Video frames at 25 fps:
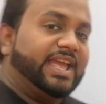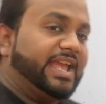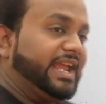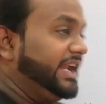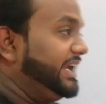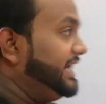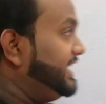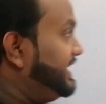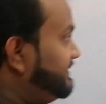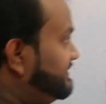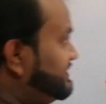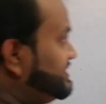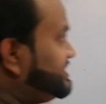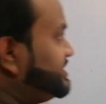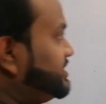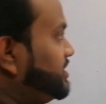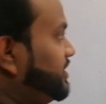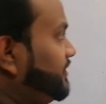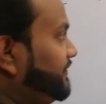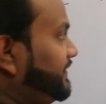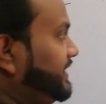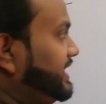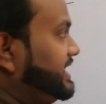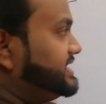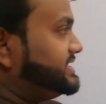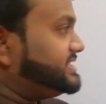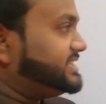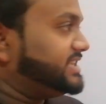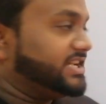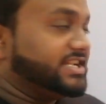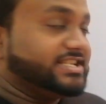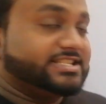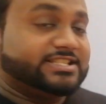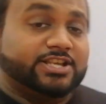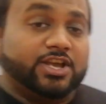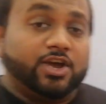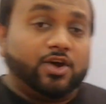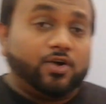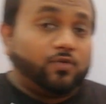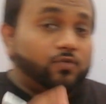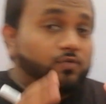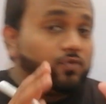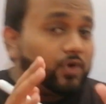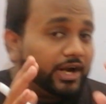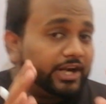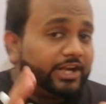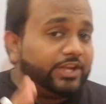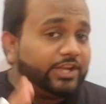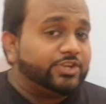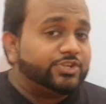in division of indices,
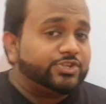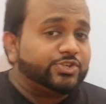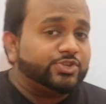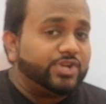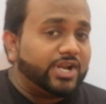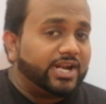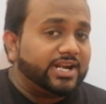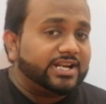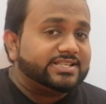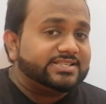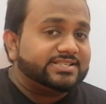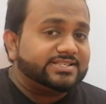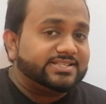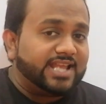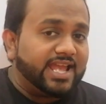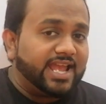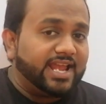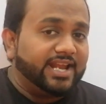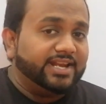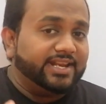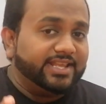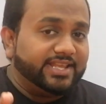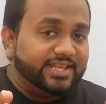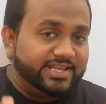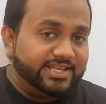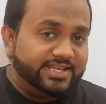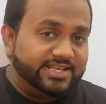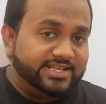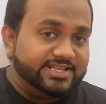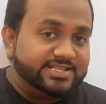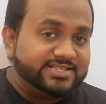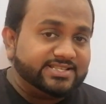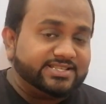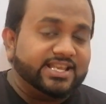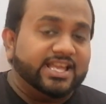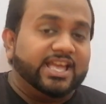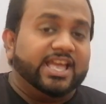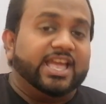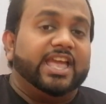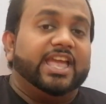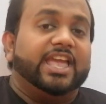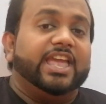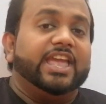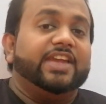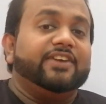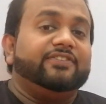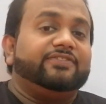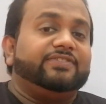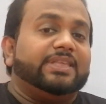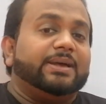what you should understand is,
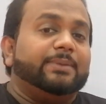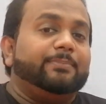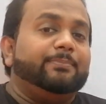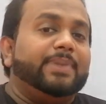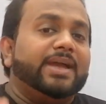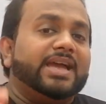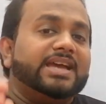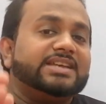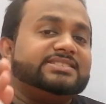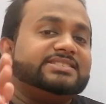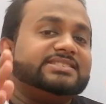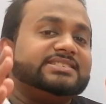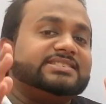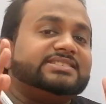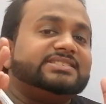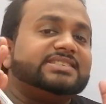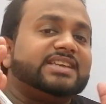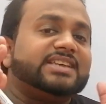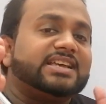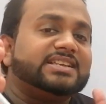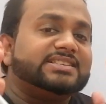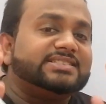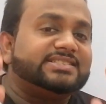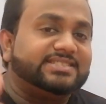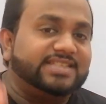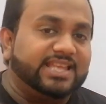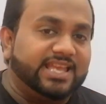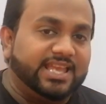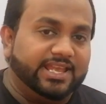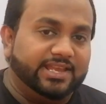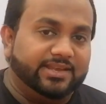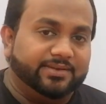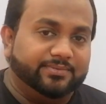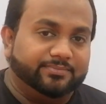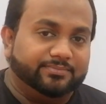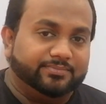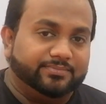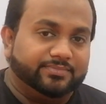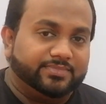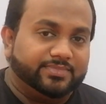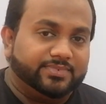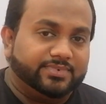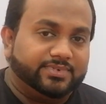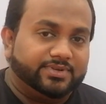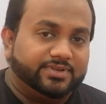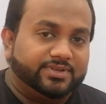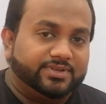if the bases are same